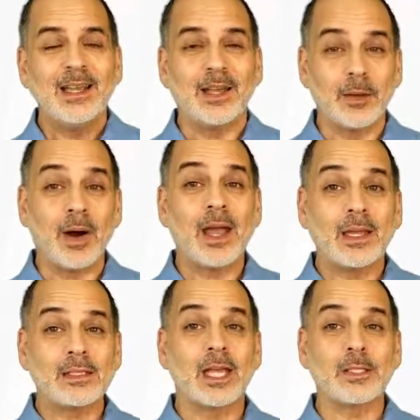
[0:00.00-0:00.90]
and the
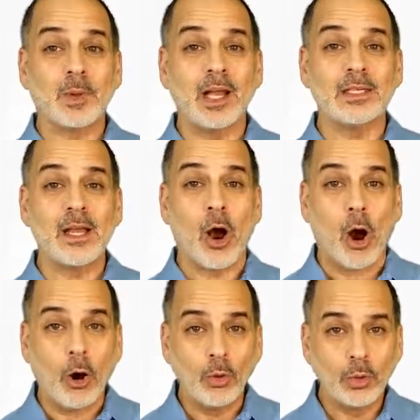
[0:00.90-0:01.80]
buying takes place
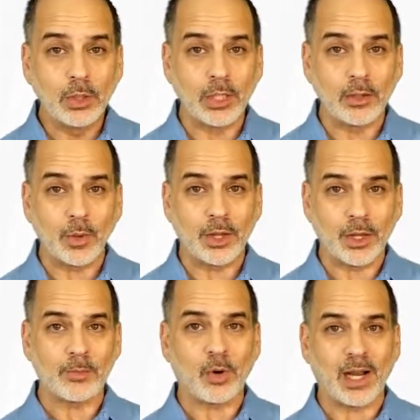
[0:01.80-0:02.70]
only when
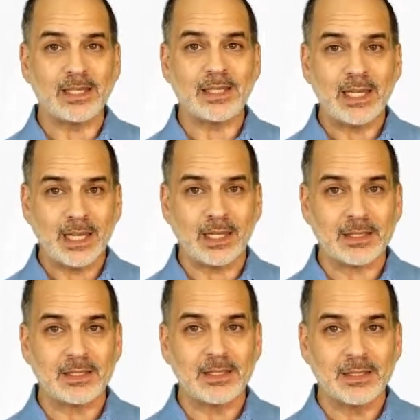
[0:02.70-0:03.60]
the price
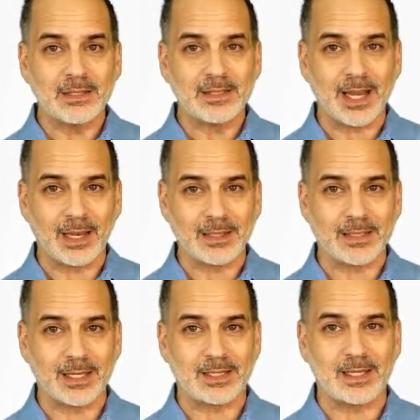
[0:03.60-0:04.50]
hits
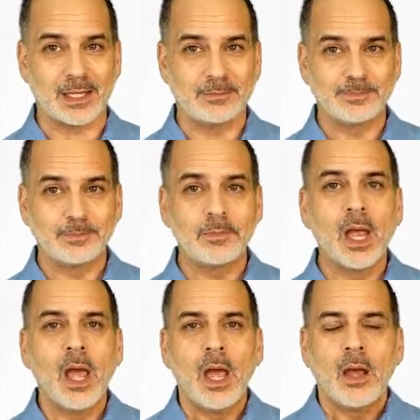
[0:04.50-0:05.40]
$10.60.
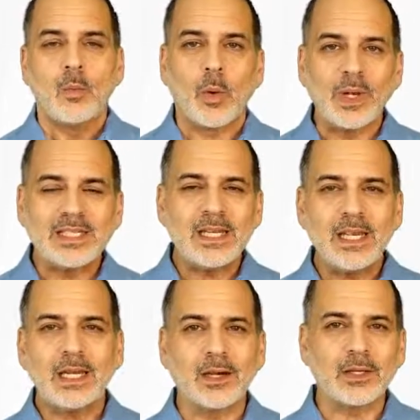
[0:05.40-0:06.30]
What we
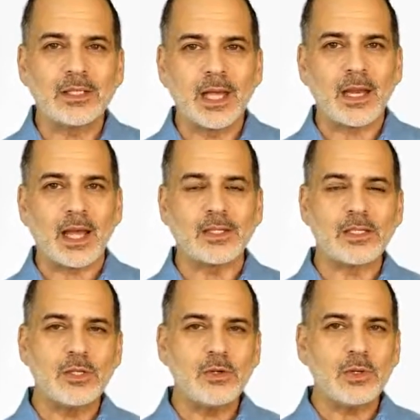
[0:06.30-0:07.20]
see here is that as
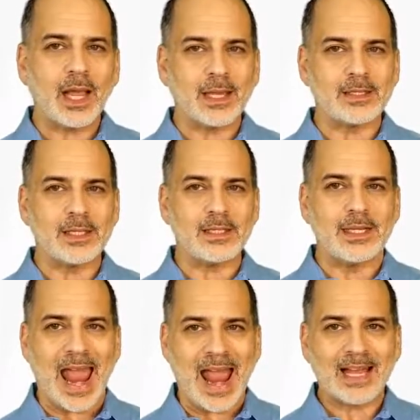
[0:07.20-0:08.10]
soon as the
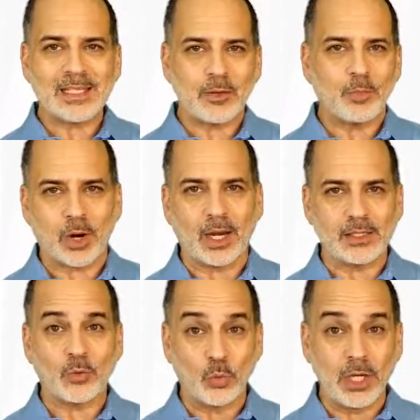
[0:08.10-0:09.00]
ask
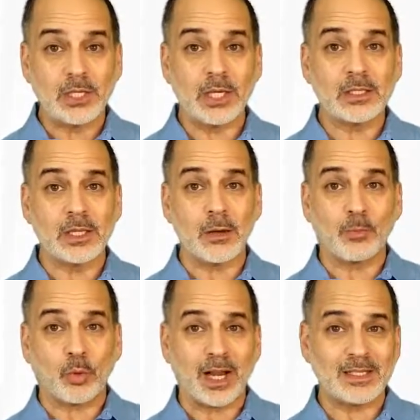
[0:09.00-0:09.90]
price reaches the
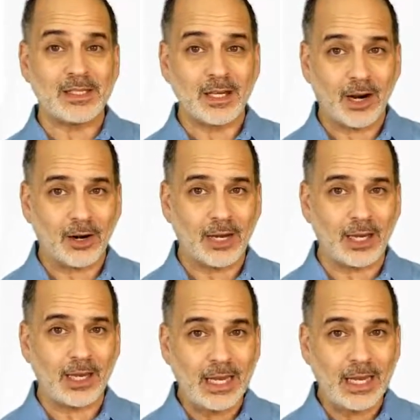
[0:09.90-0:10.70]
price target